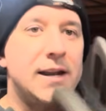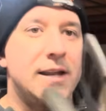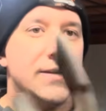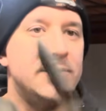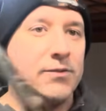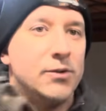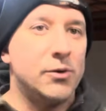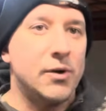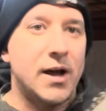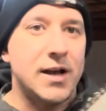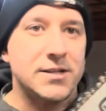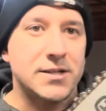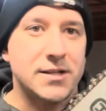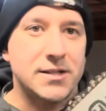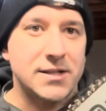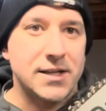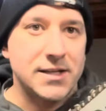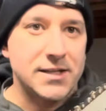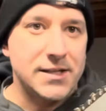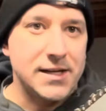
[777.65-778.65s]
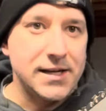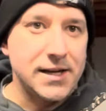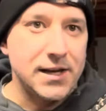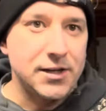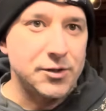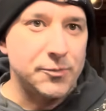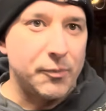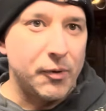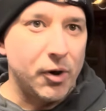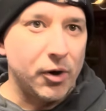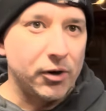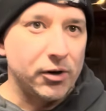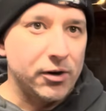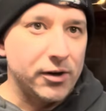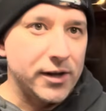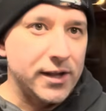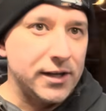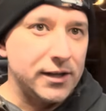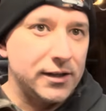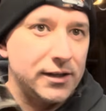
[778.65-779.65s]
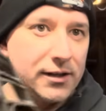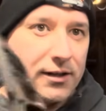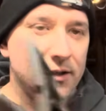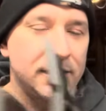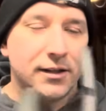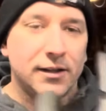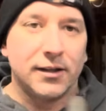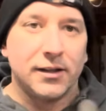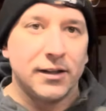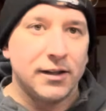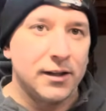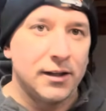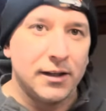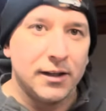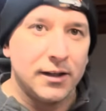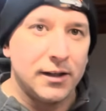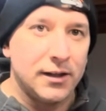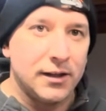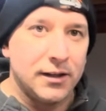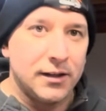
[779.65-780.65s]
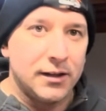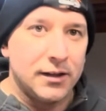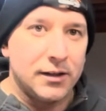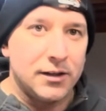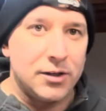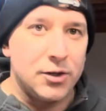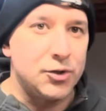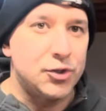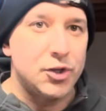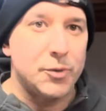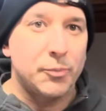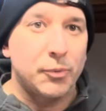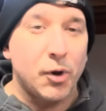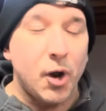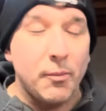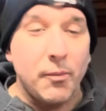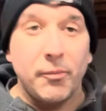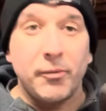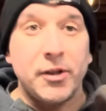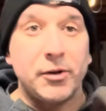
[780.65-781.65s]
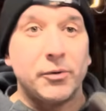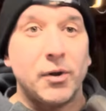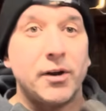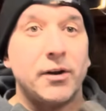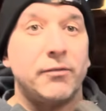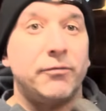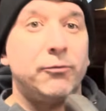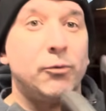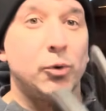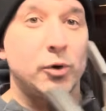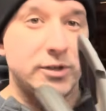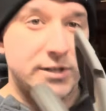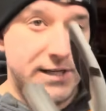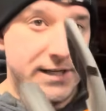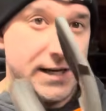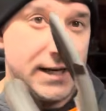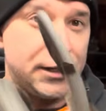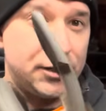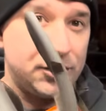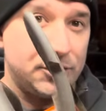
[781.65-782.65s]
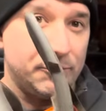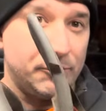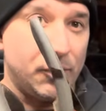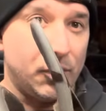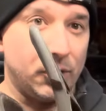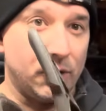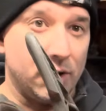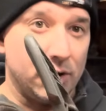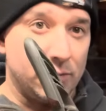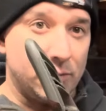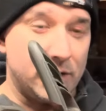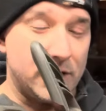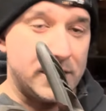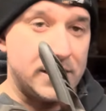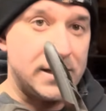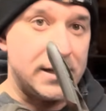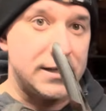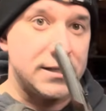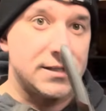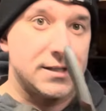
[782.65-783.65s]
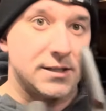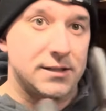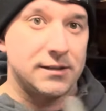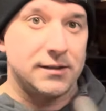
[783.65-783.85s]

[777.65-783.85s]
Even though it has a 16-inch bar on it, you should probably run a 14-inch bar on one of these.